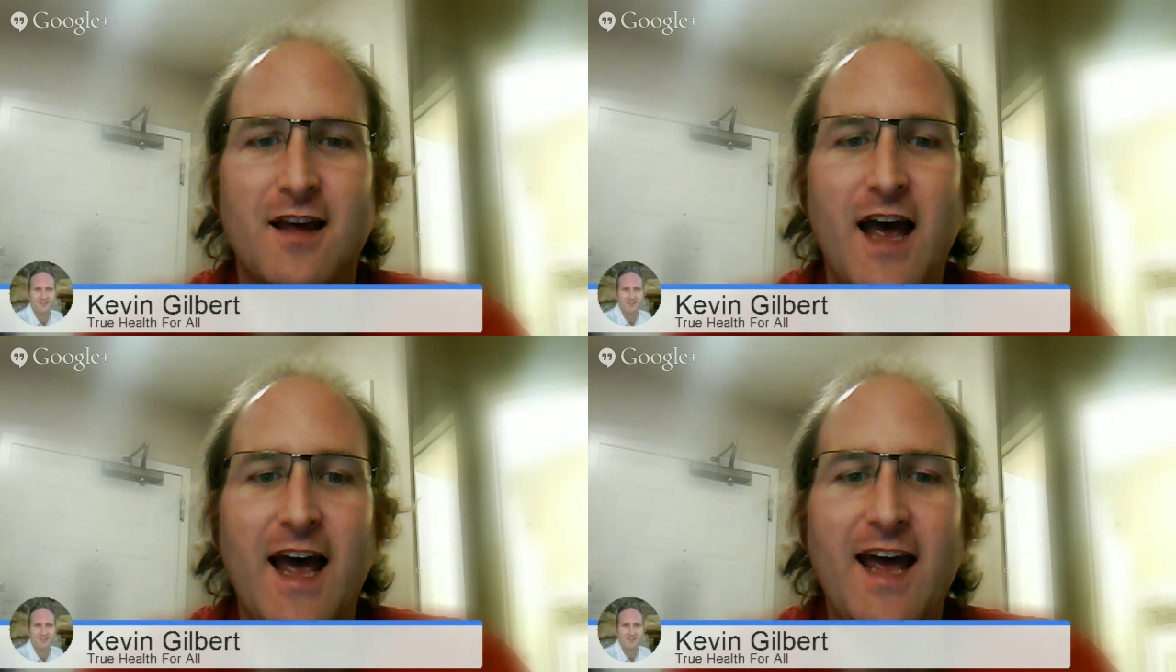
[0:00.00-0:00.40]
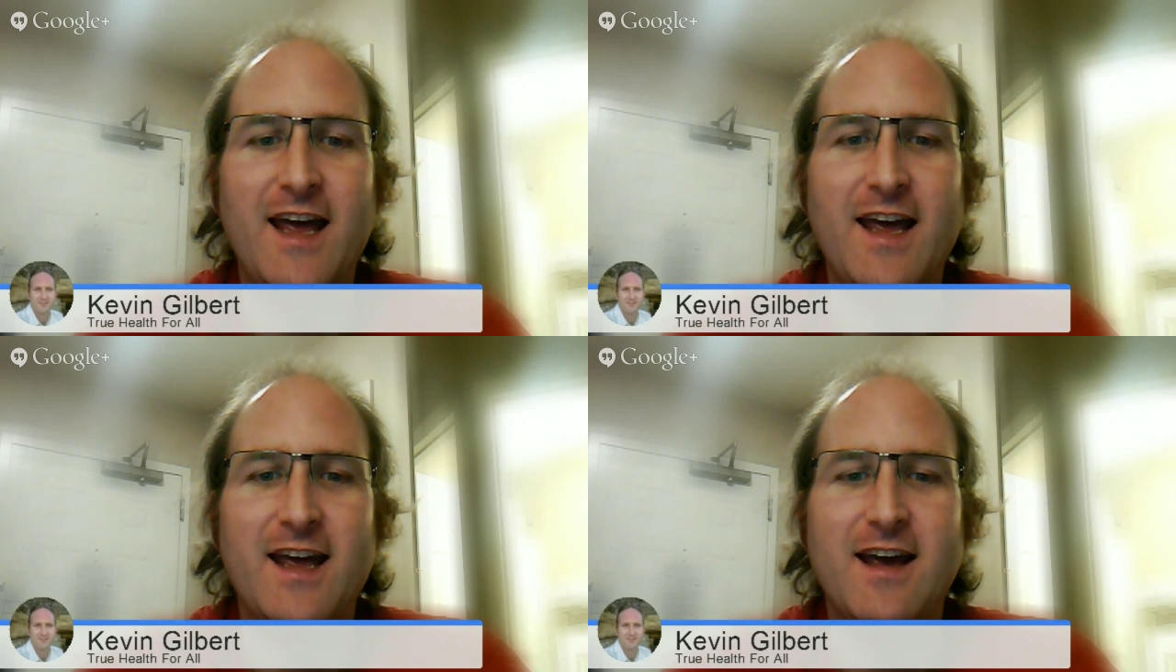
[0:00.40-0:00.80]

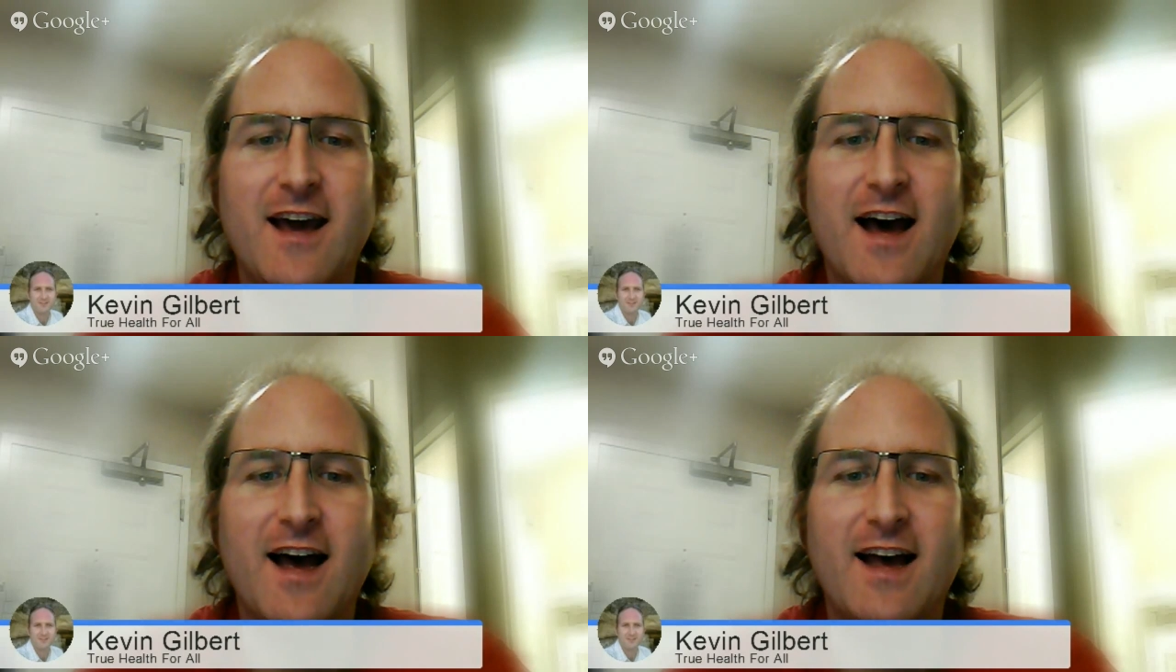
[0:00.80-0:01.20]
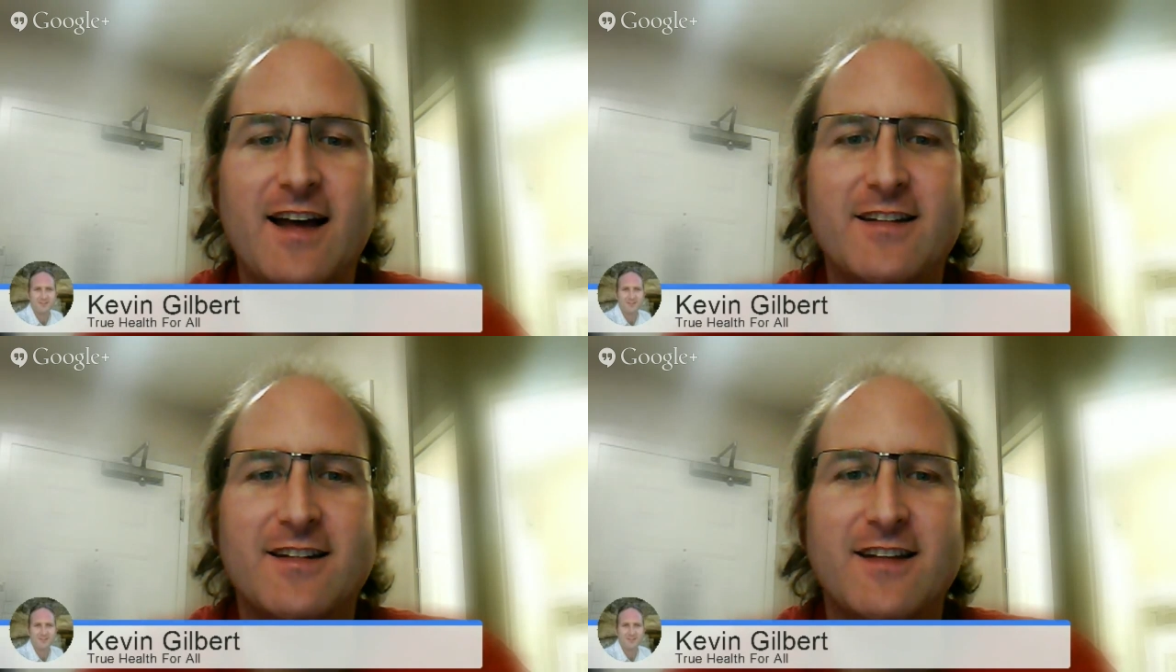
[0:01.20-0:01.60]
Hey
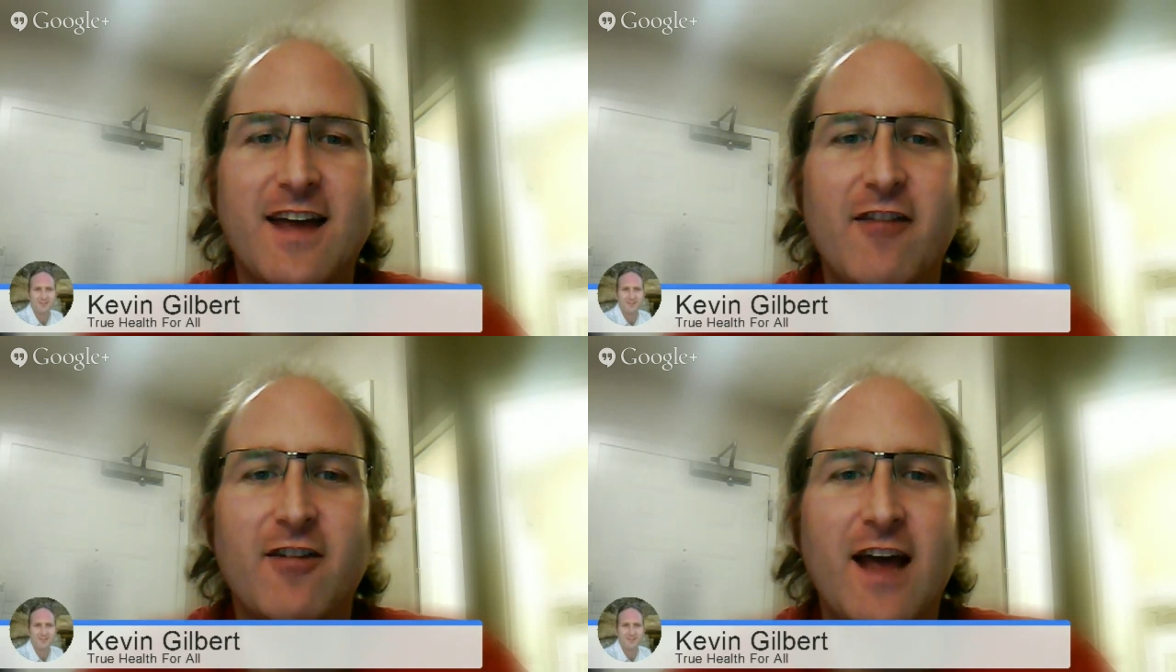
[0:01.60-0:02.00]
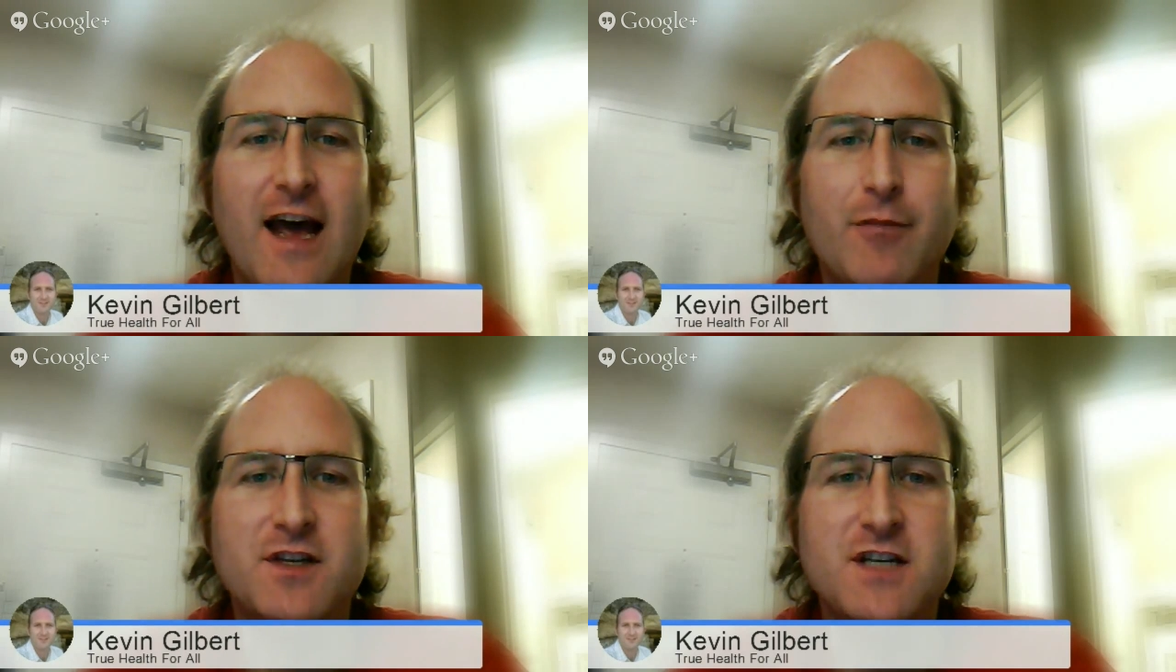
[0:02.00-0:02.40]
guys, it's Kevin
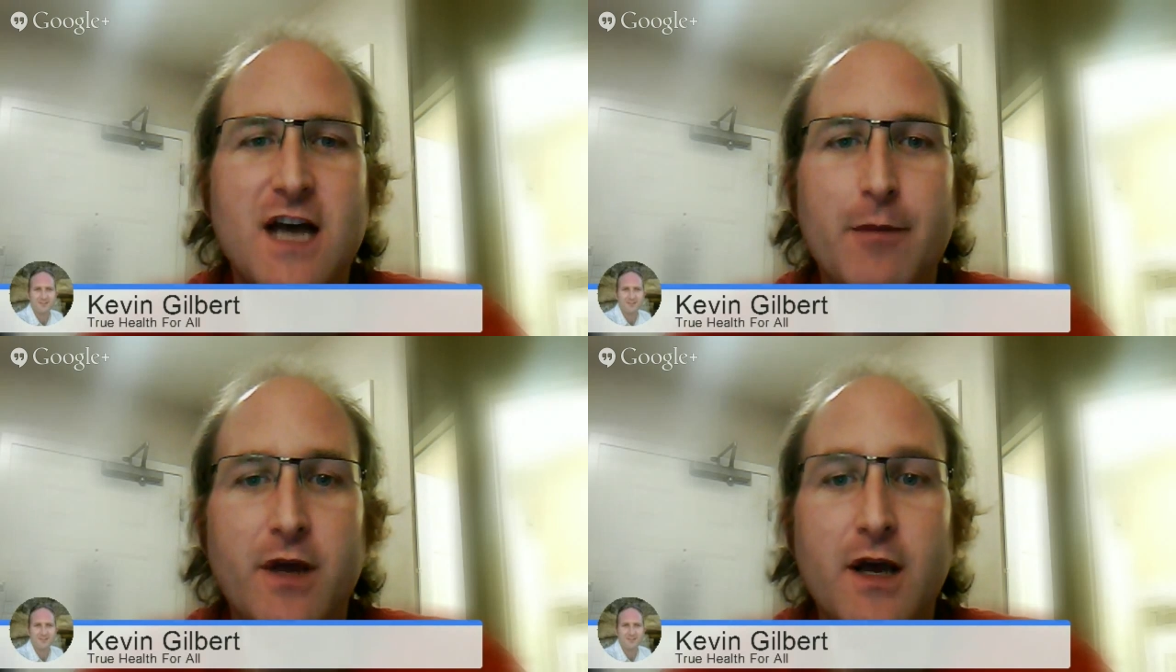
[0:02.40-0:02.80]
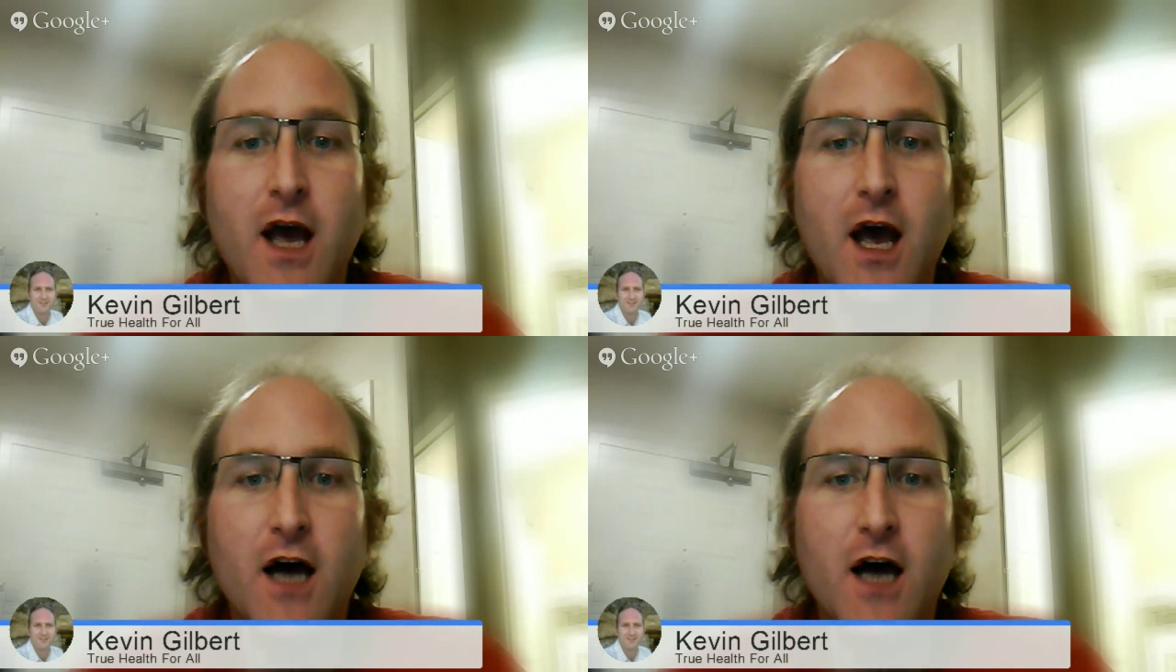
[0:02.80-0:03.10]
Happy Chappy.